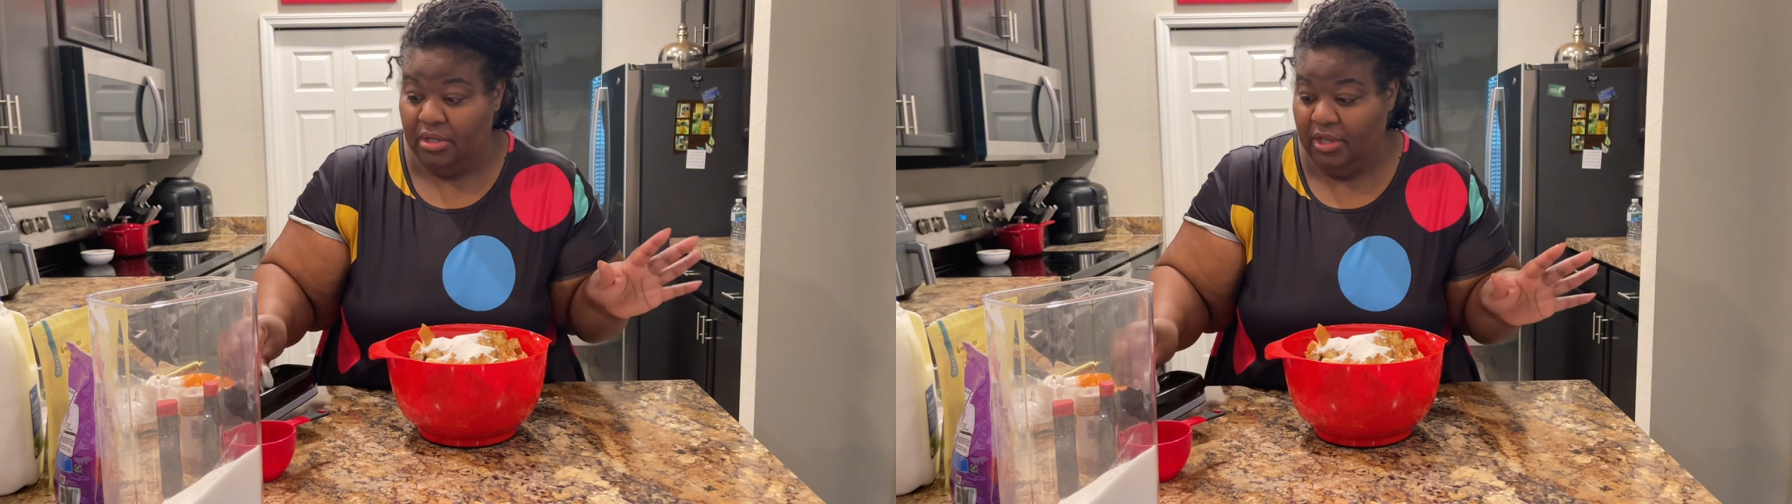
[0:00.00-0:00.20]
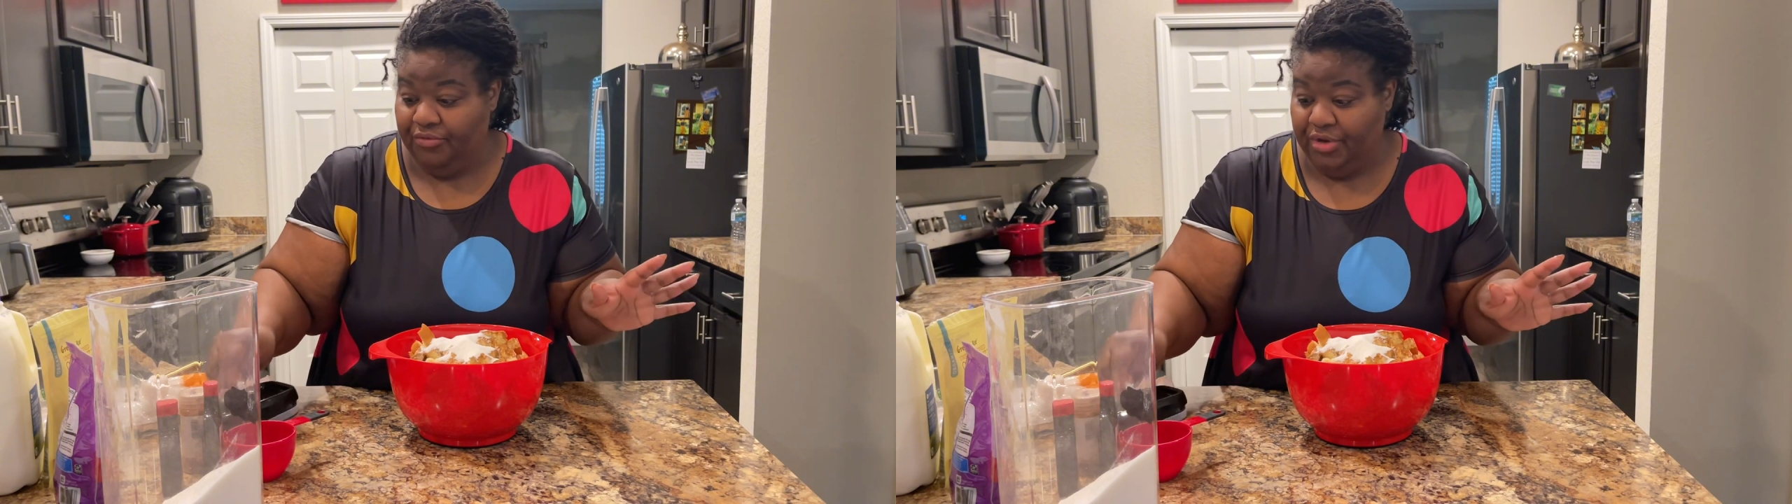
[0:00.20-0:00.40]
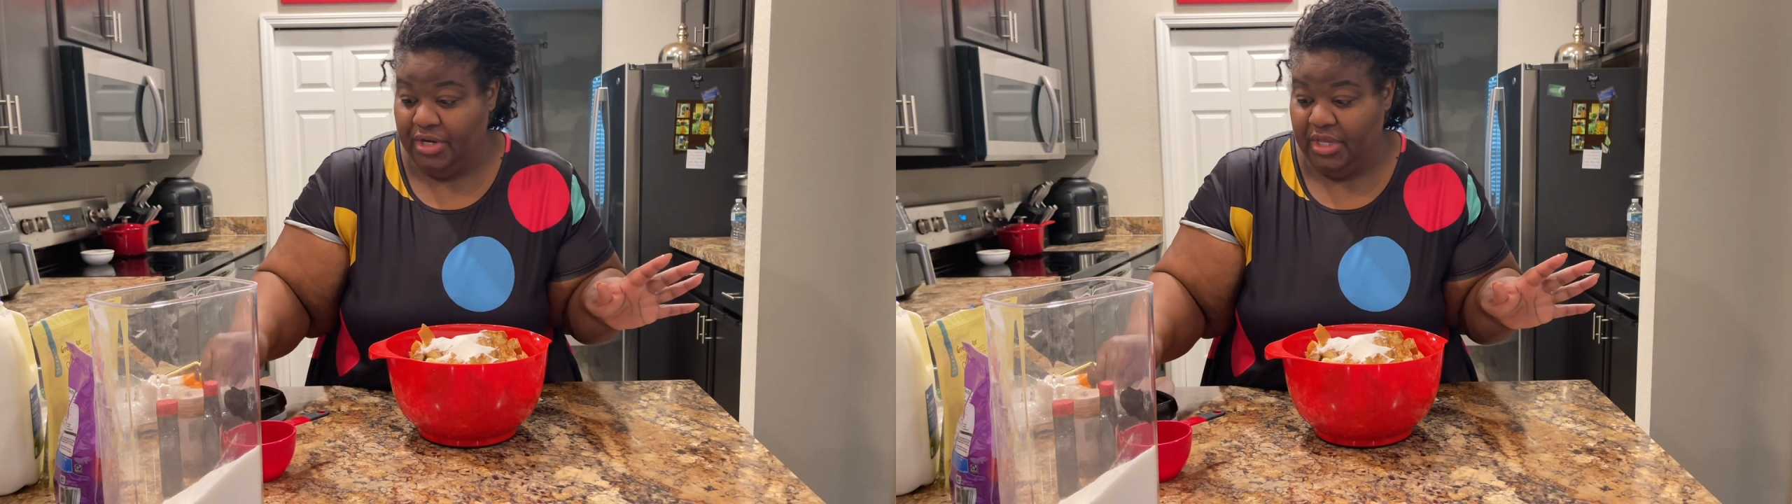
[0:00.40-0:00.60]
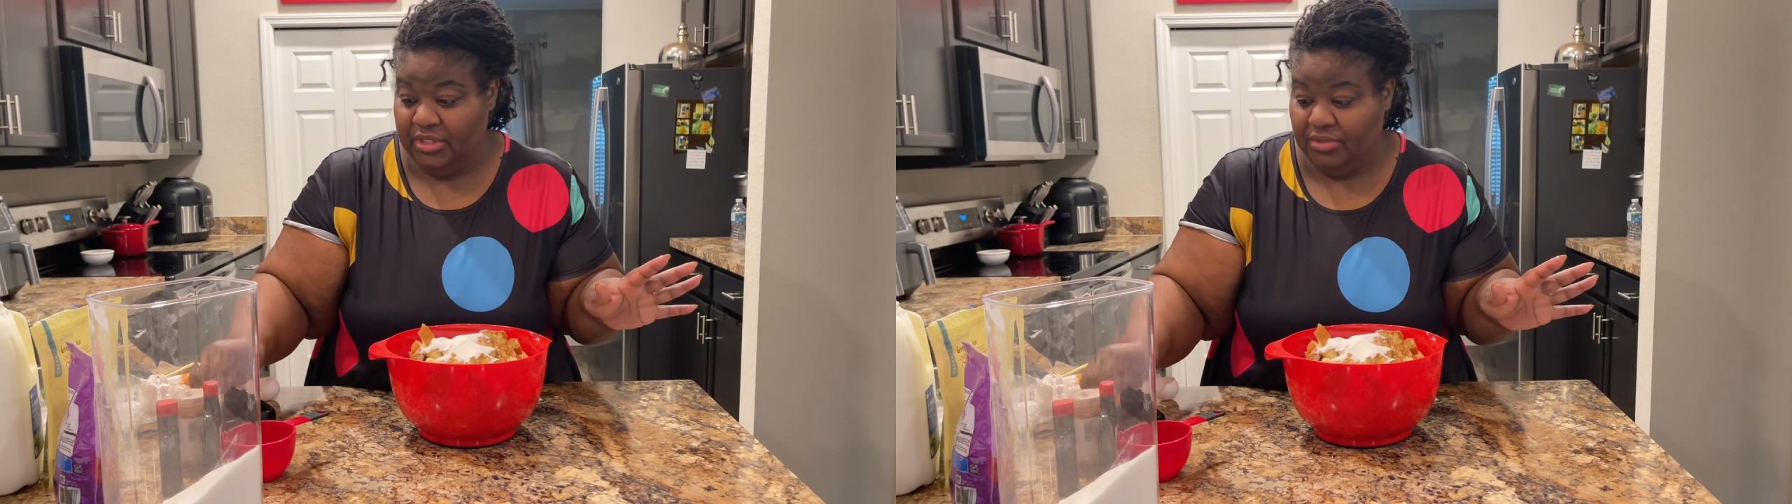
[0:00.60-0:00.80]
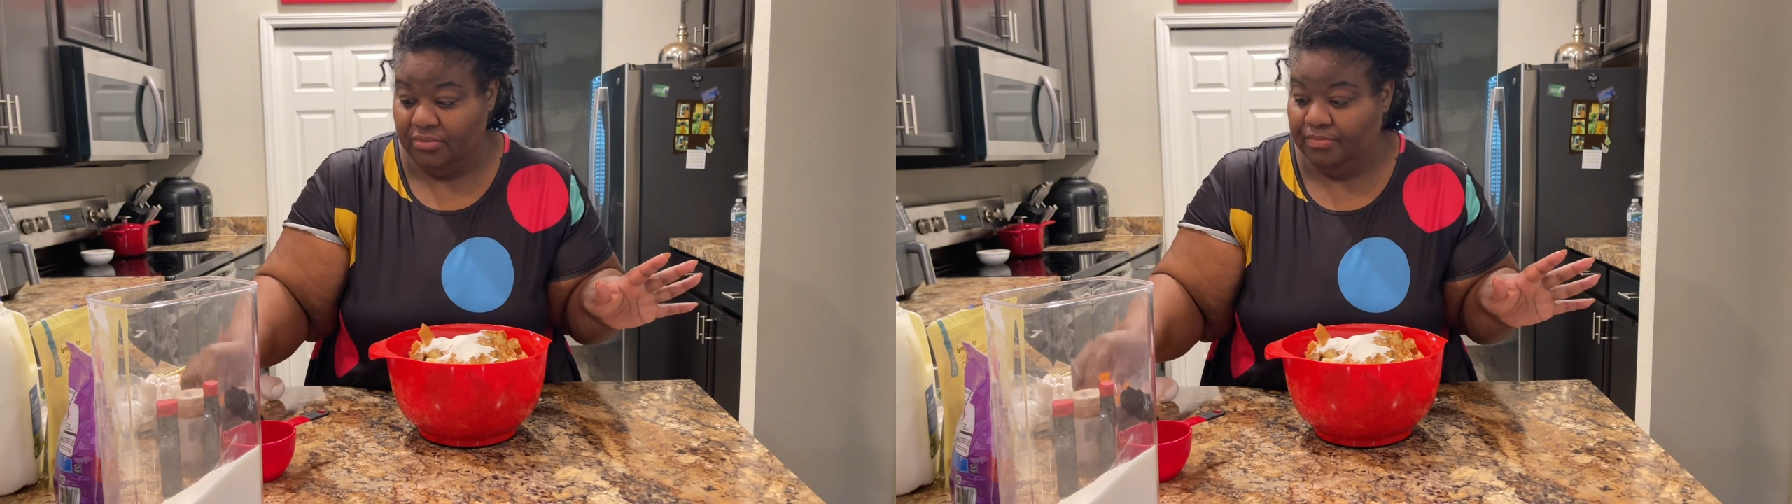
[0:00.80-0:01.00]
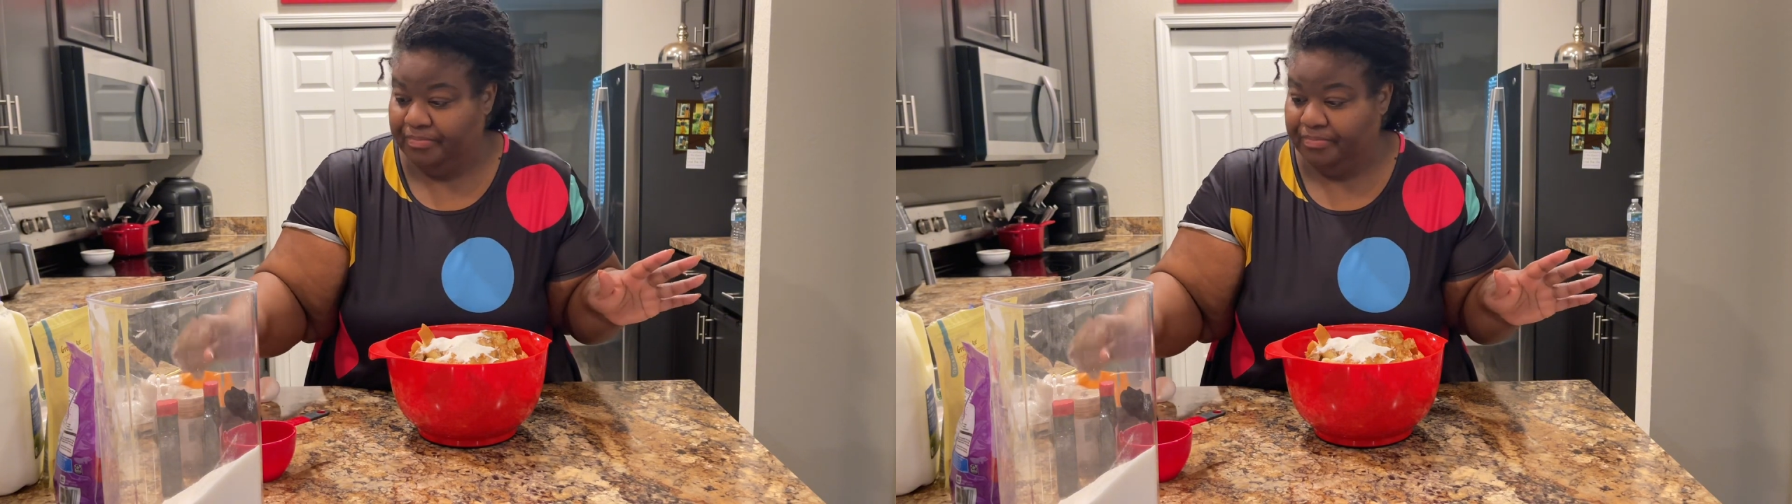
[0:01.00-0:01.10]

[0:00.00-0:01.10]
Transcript: if we need to.